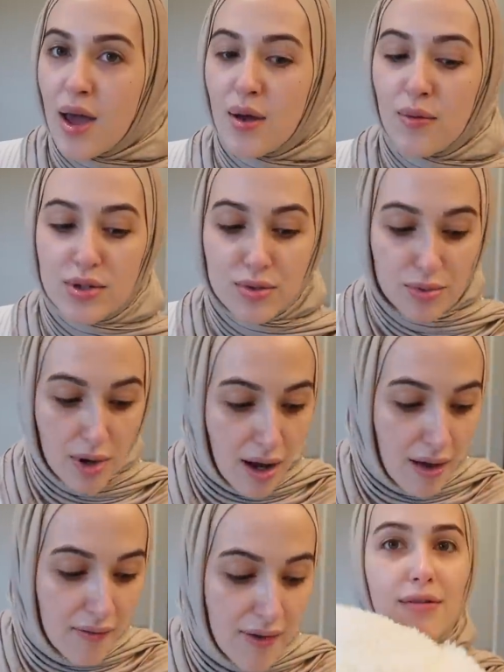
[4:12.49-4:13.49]
it was
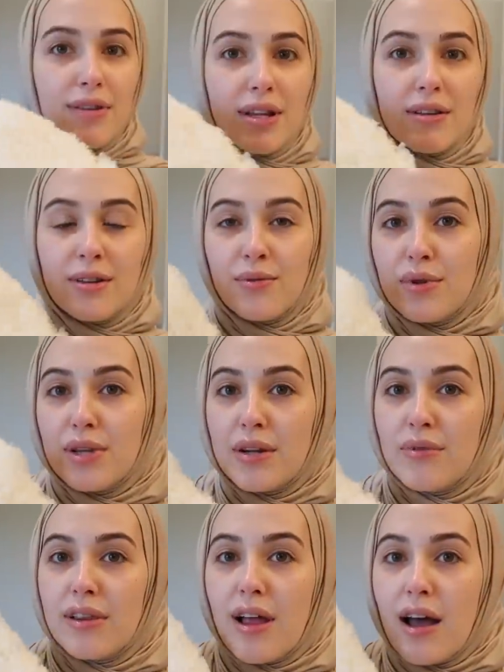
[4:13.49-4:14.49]
rough. I like really
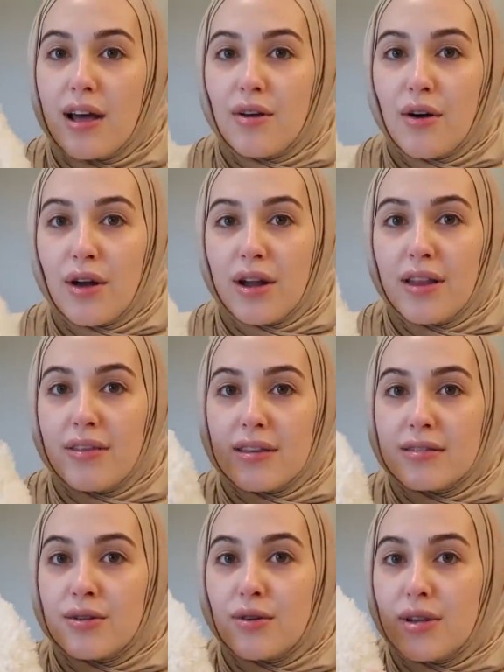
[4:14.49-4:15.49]
relied on
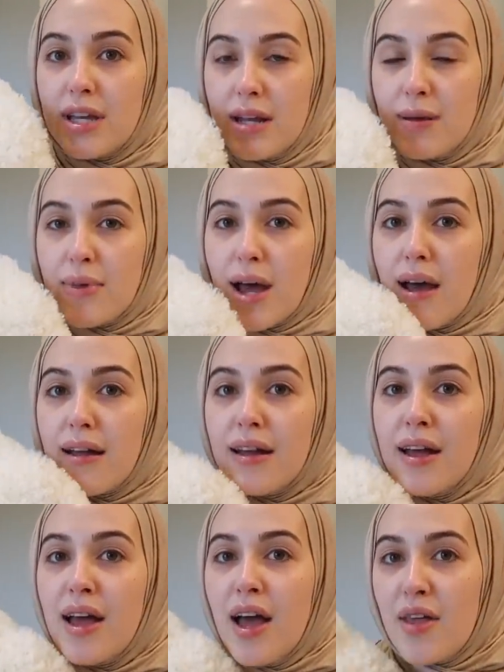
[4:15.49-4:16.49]
this little heating pad
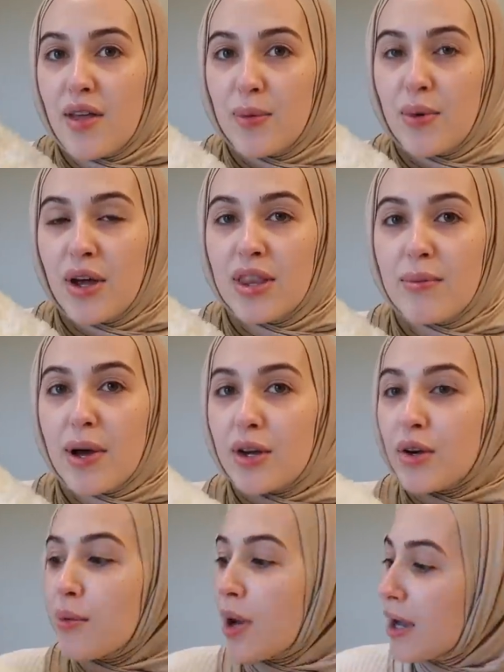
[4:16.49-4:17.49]
that you put in the
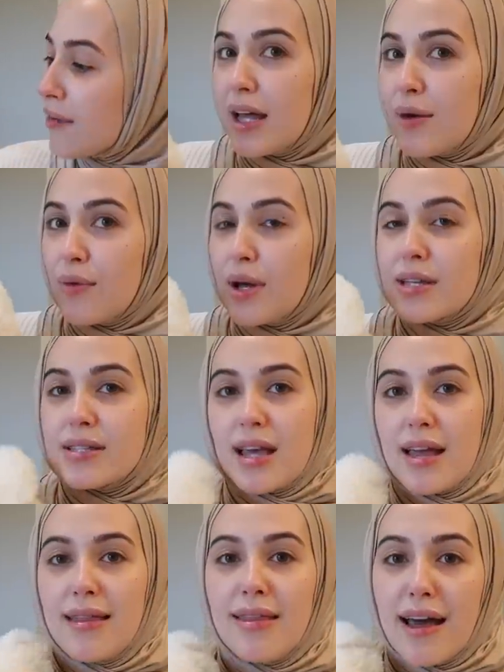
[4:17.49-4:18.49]
microwave. It was a